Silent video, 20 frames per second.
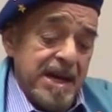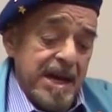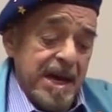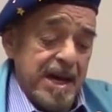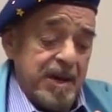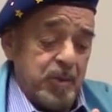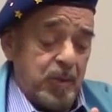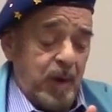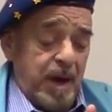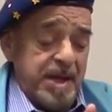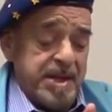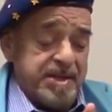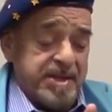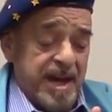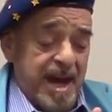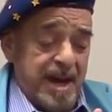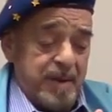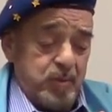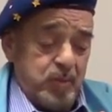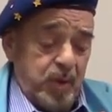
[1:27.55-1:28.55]
And one
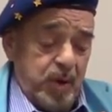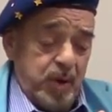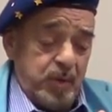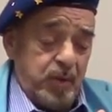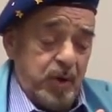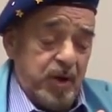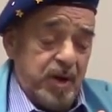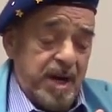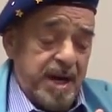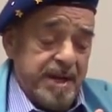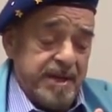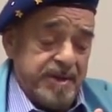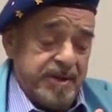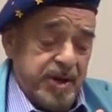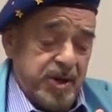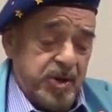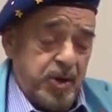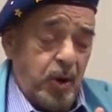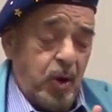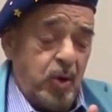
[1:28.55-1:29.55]
time we were at
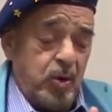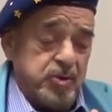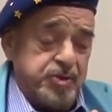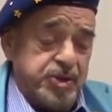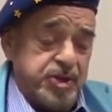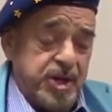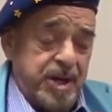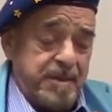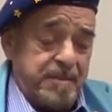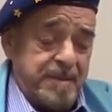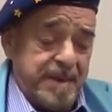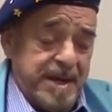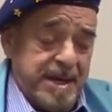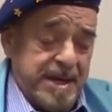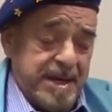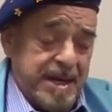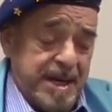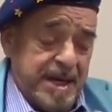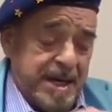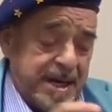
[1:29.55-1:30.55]
the Gold Gym
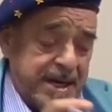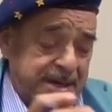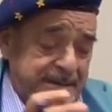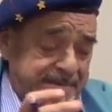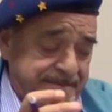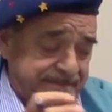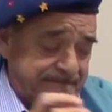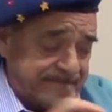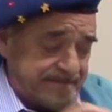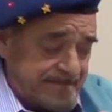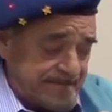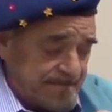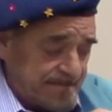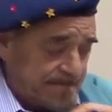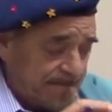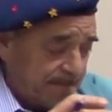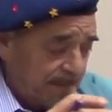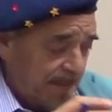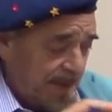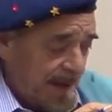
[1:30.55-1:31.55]
in um,
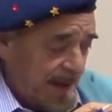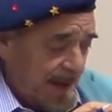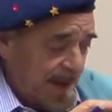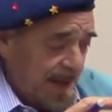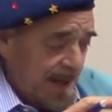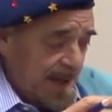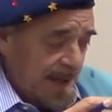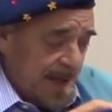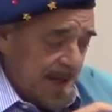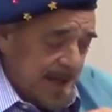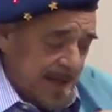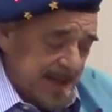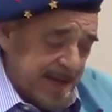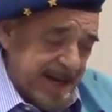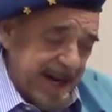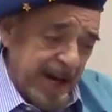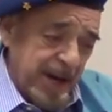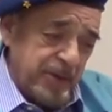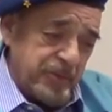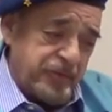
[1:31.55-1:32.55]

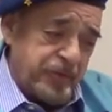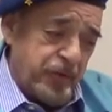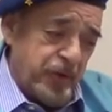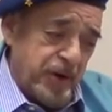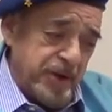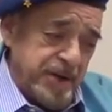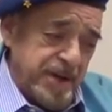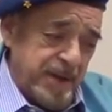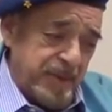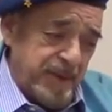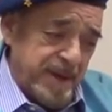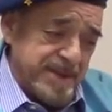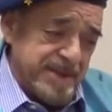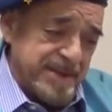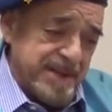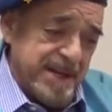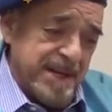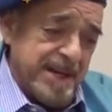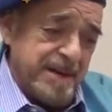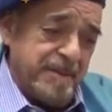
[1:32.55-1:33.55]
California,
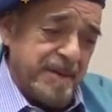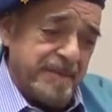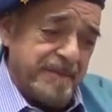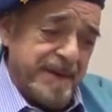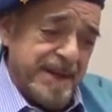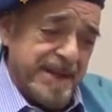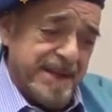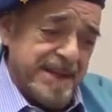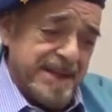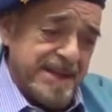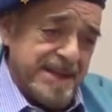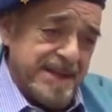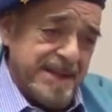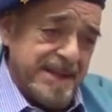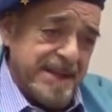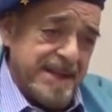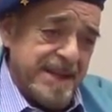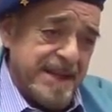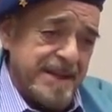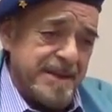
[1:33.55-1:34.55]
what's the name of it?
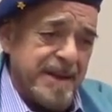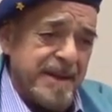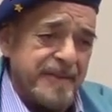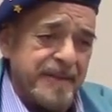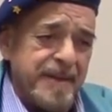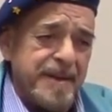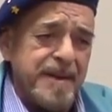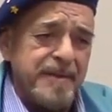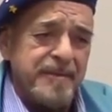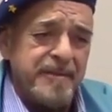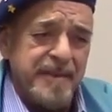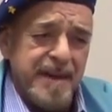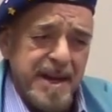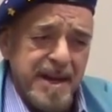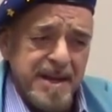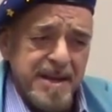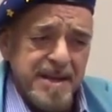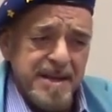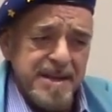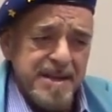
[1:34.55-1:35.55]
Venice.
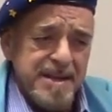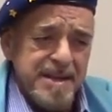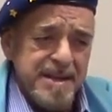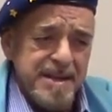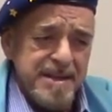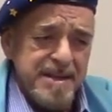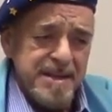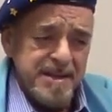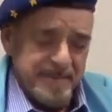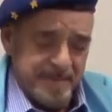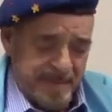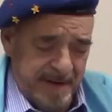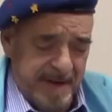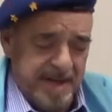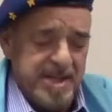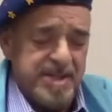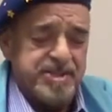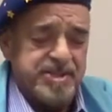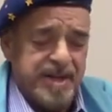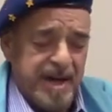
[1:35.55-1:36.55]
Venice,
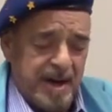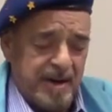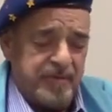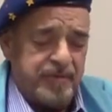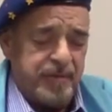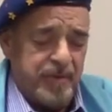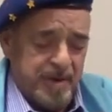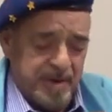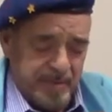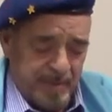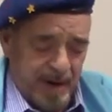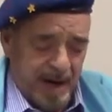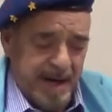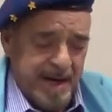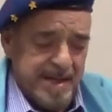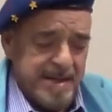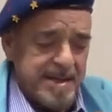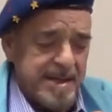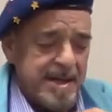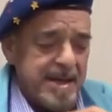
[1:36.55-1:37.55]
Venice, California,
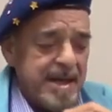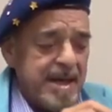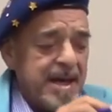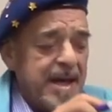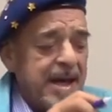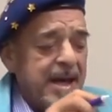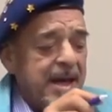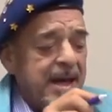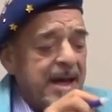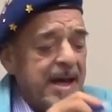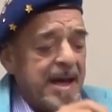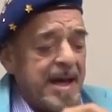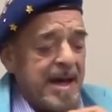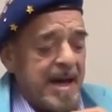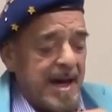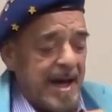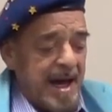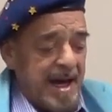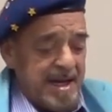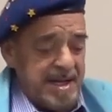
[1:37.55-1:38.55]
right.
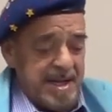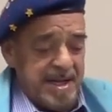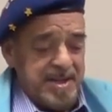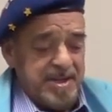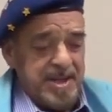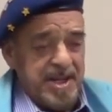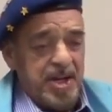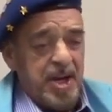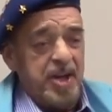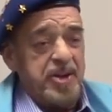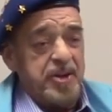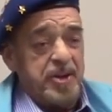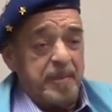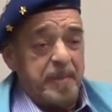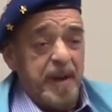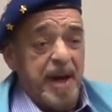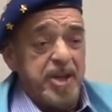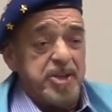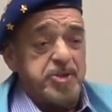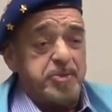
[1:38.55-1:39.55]
And he did on the
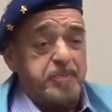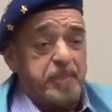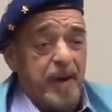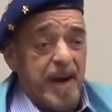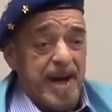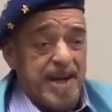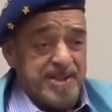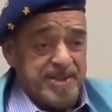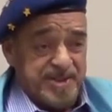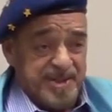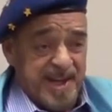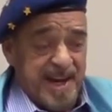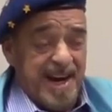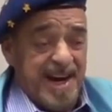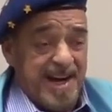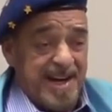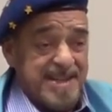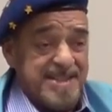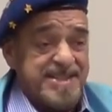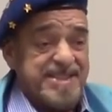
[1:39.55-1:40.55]
bench press
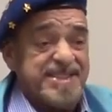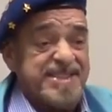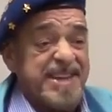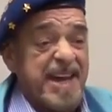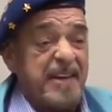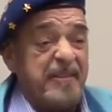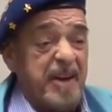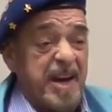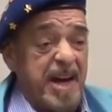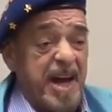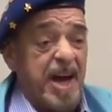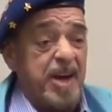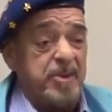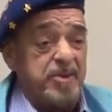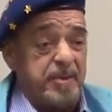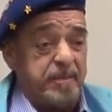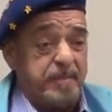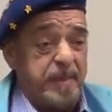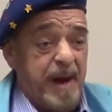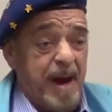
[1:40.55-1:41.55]
there,
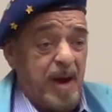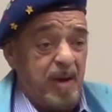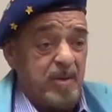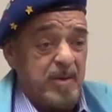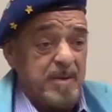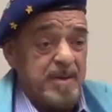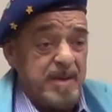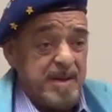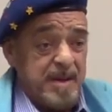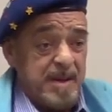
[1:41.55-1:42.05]
700 pound.